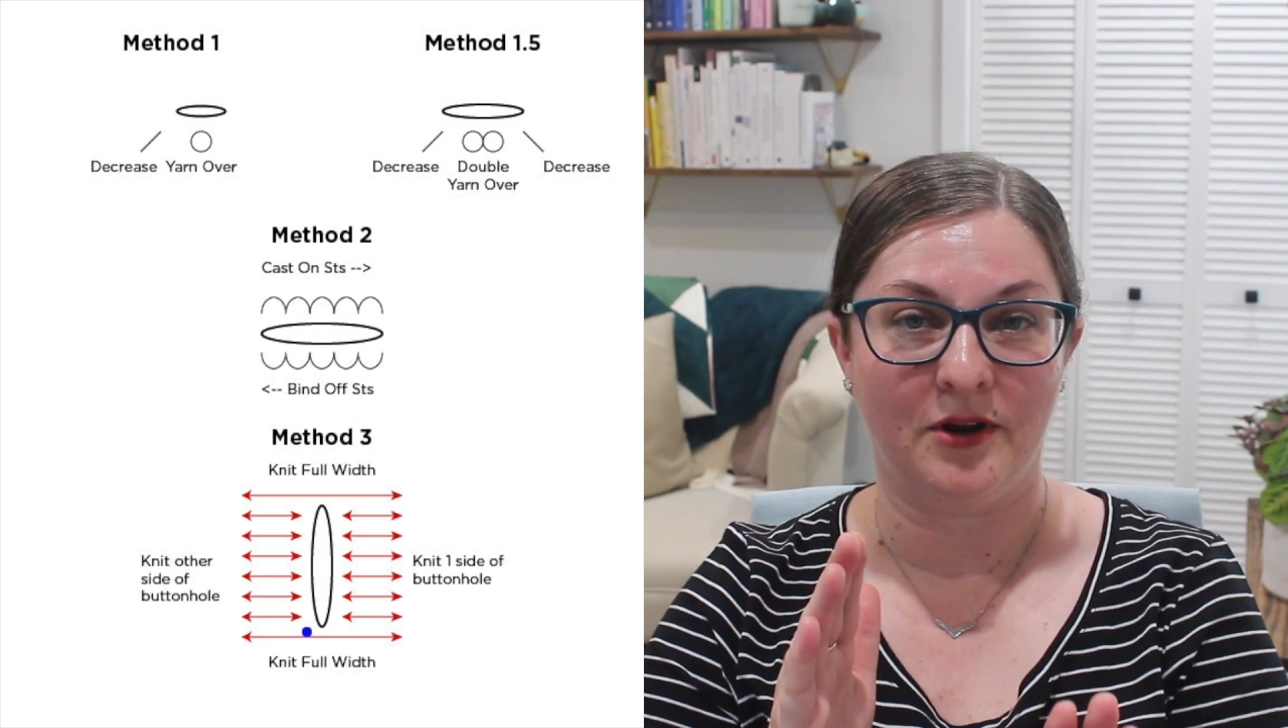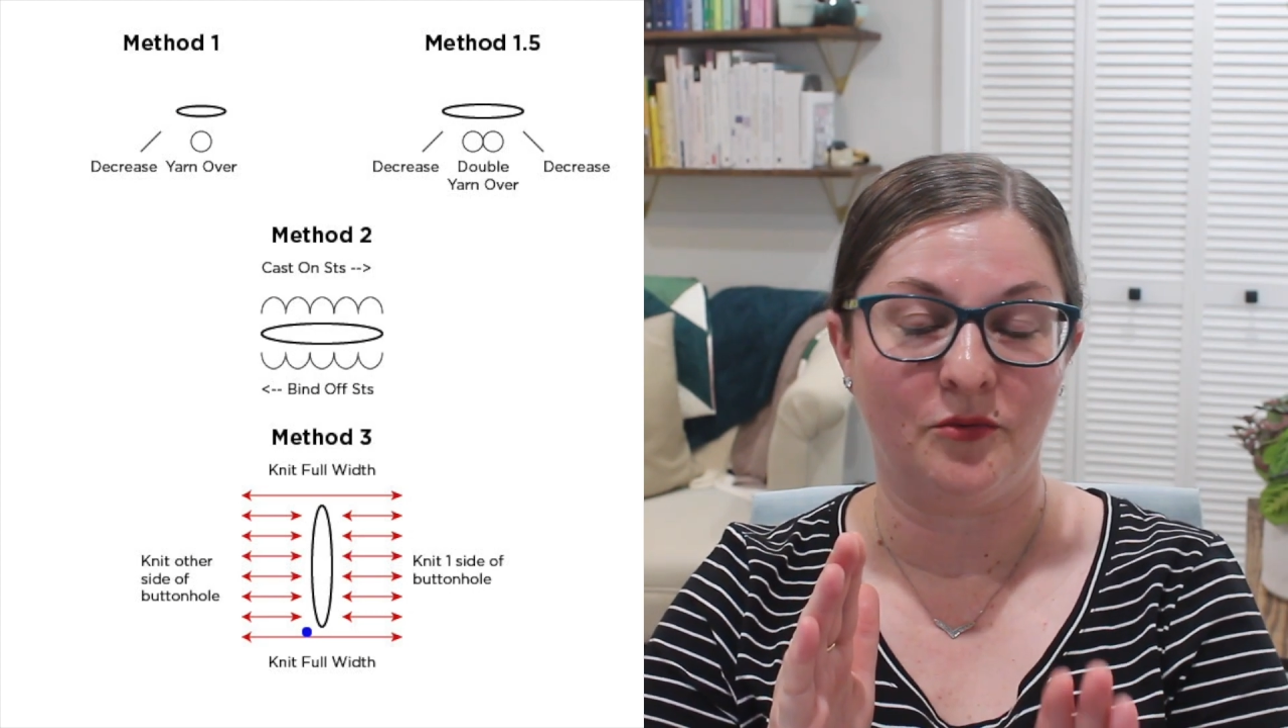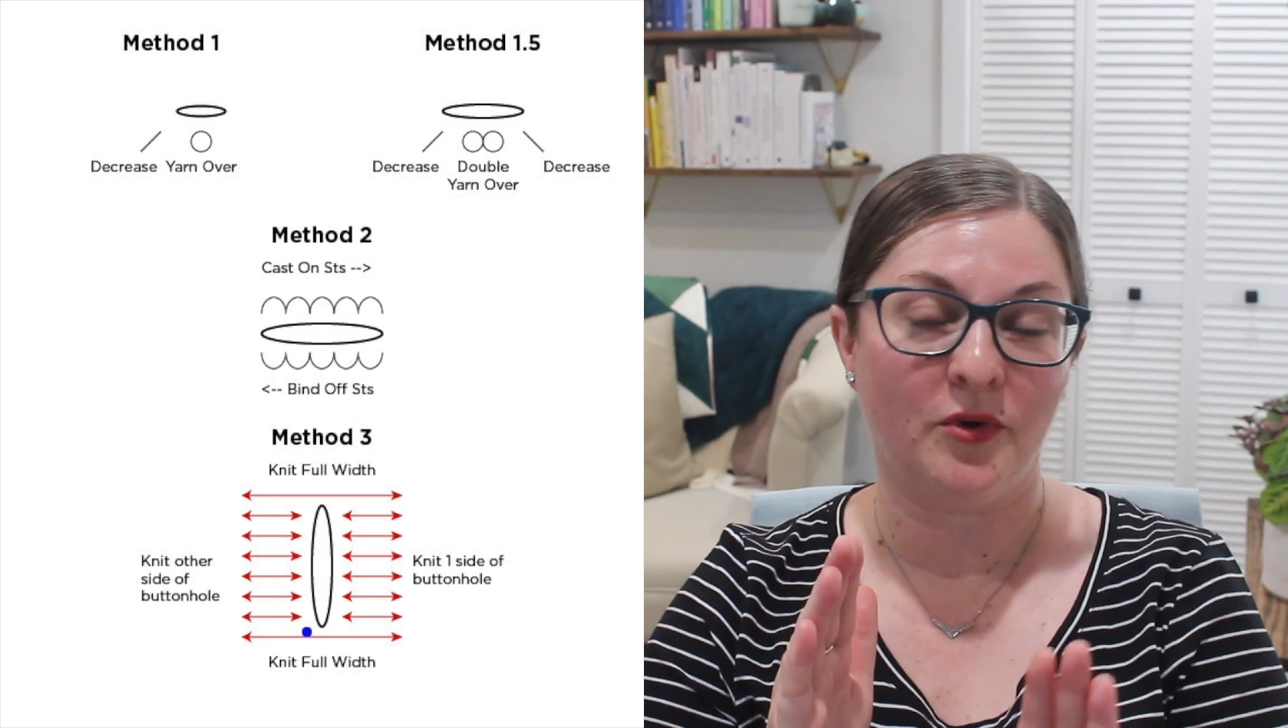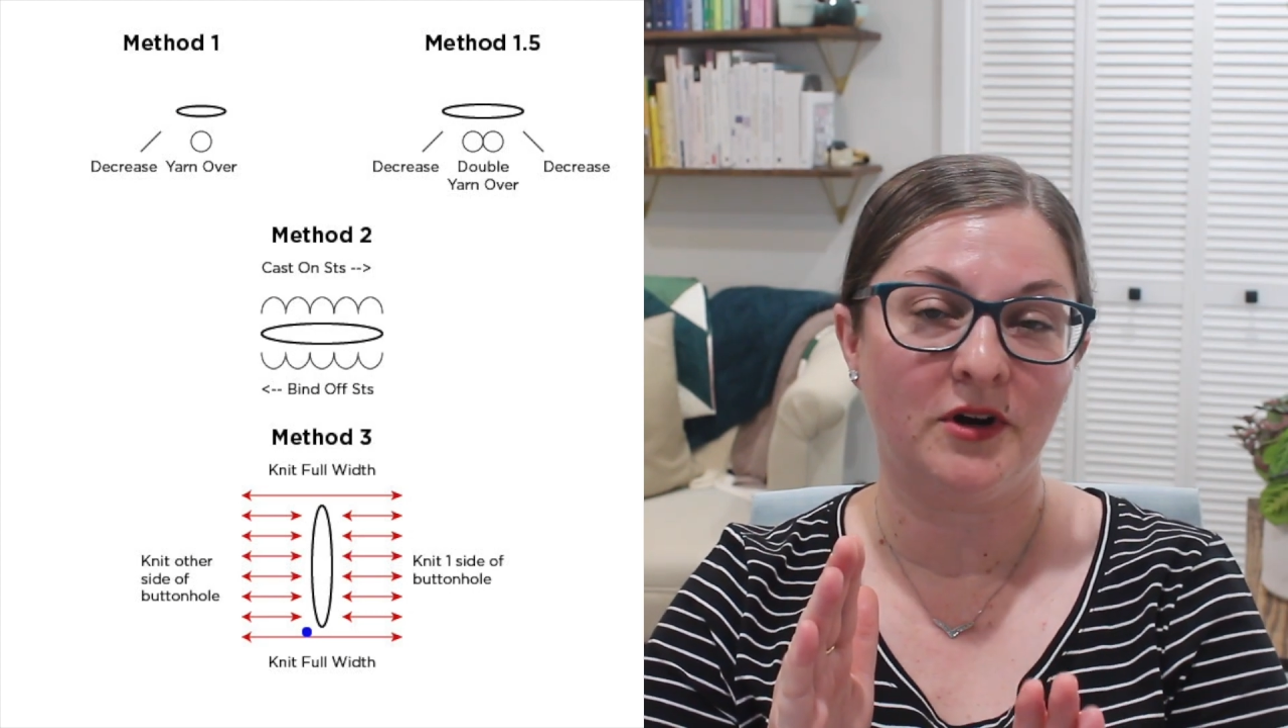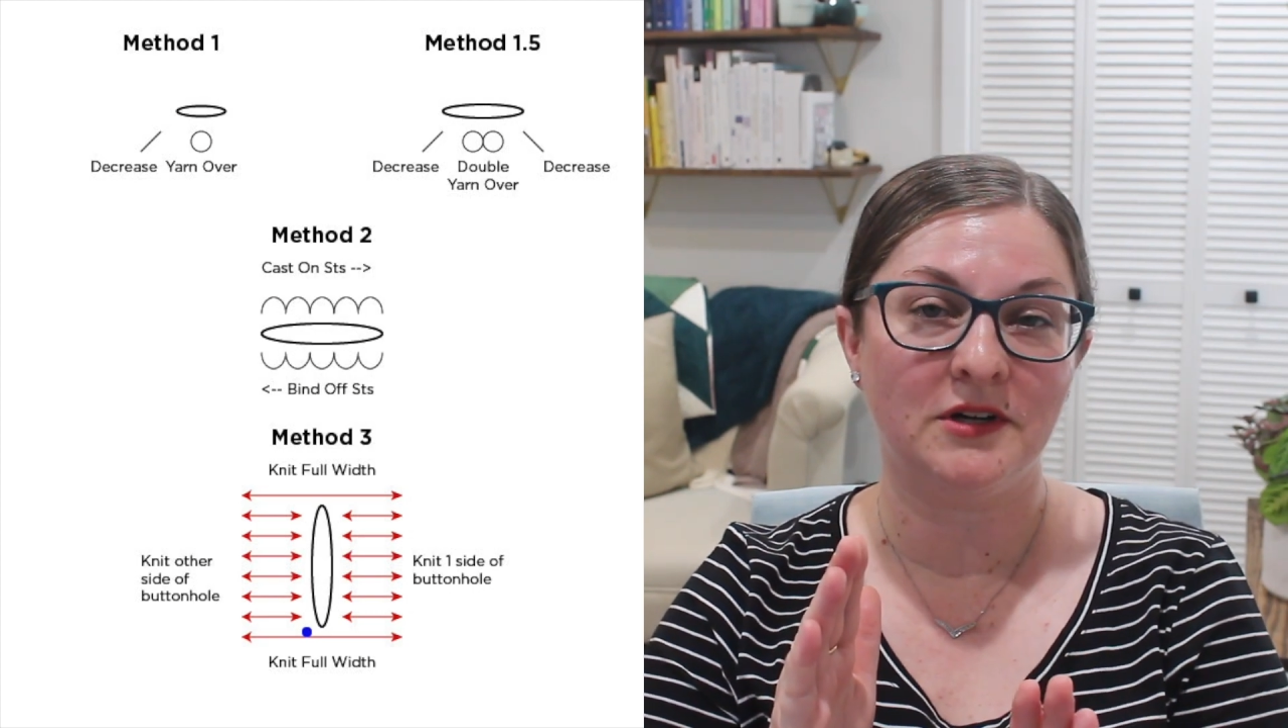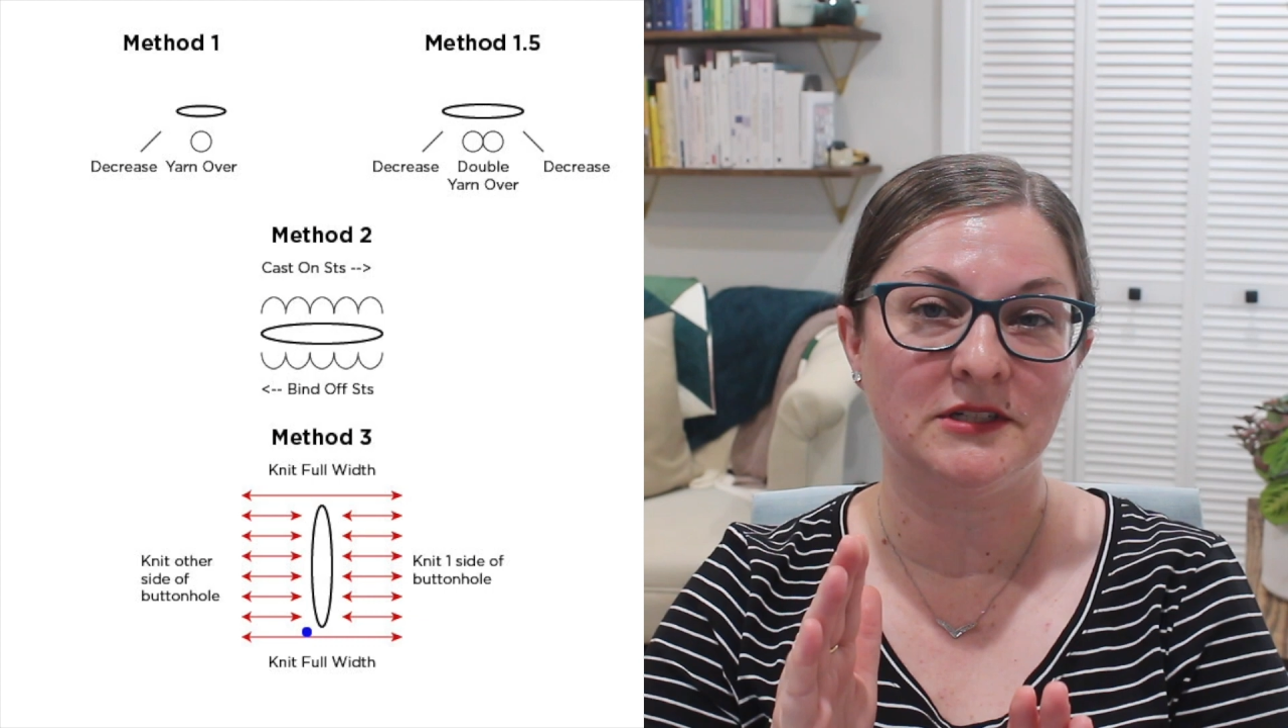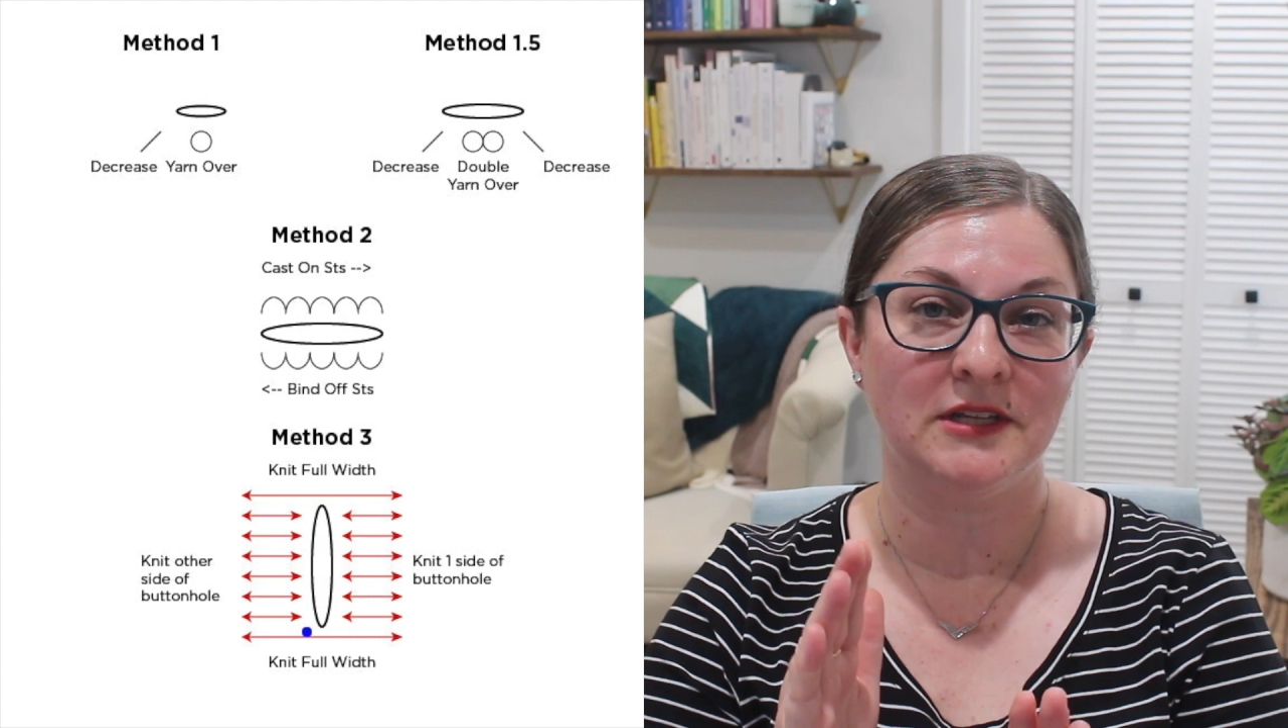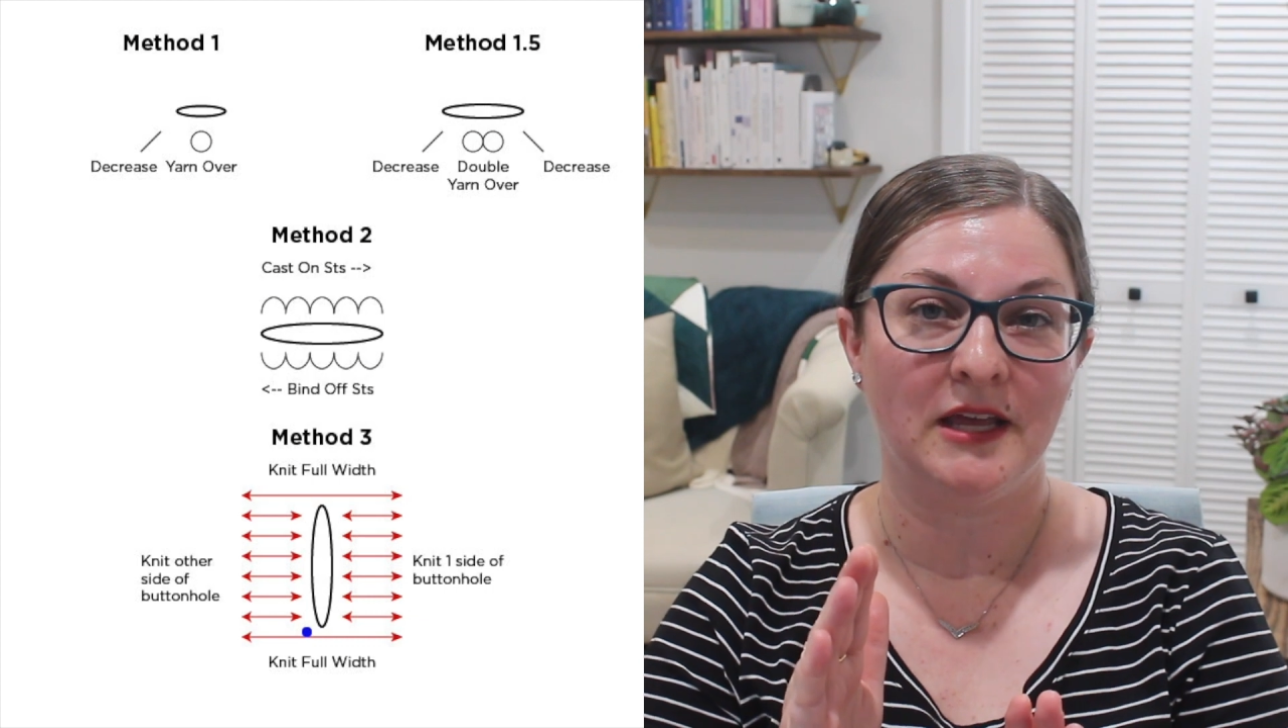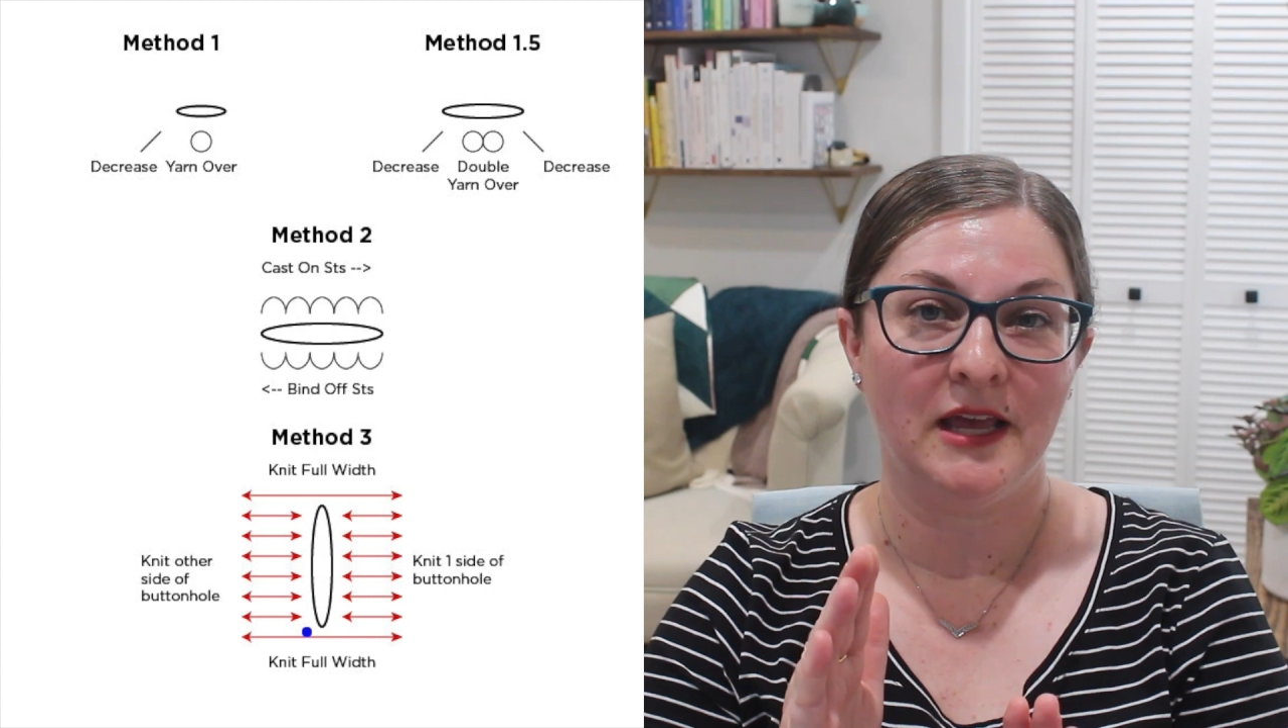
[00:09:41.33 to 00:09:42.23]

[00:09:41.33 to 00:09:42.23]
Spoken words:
unworked.